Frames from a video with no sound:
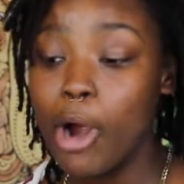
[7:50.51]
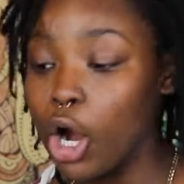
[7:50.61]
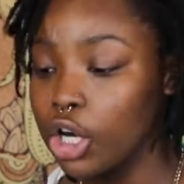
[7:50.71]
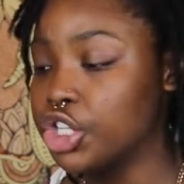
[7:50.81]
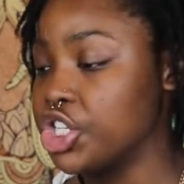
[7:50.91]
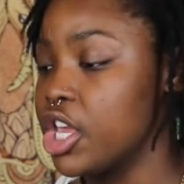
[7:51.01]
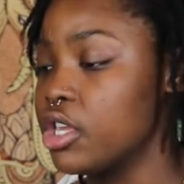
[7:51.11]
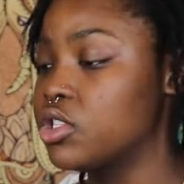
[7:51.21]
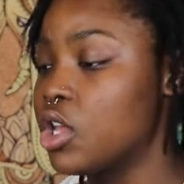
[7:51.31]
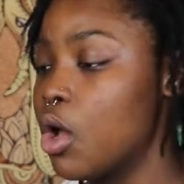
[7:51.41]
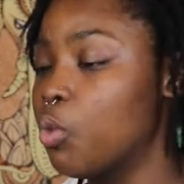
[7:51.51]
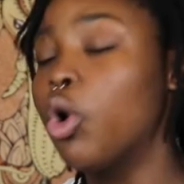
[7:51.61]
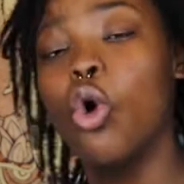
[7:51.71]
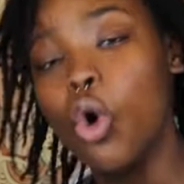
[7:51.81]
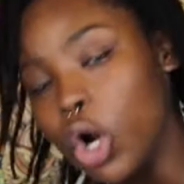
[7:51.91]
purging. So
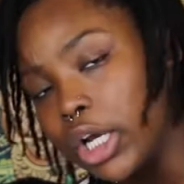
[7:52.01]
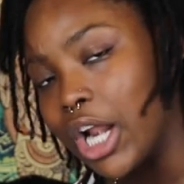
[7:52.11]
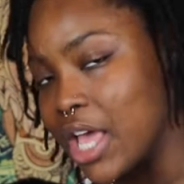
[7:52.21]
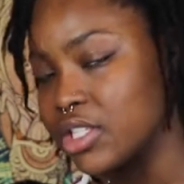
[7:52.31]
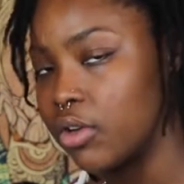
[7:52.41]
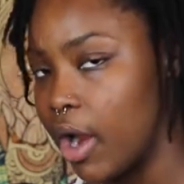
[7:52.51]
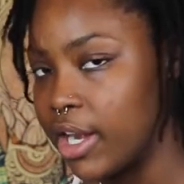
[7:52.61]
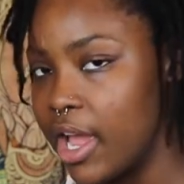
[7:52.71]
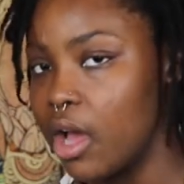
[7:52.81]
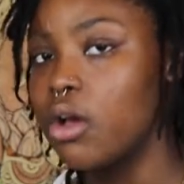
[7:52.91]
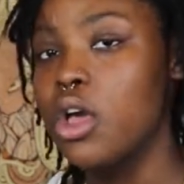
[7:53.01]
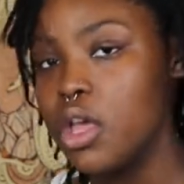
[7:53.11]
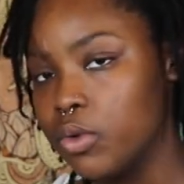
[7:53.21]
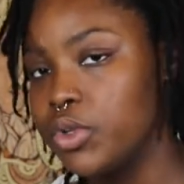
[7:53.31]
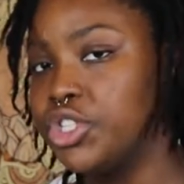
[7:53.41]
we're organizing right now,
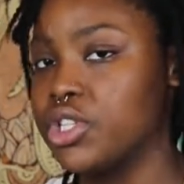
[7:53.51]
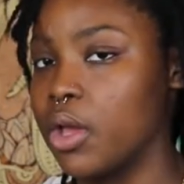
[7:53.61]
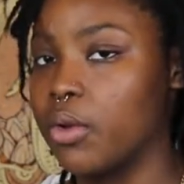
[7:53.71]
which is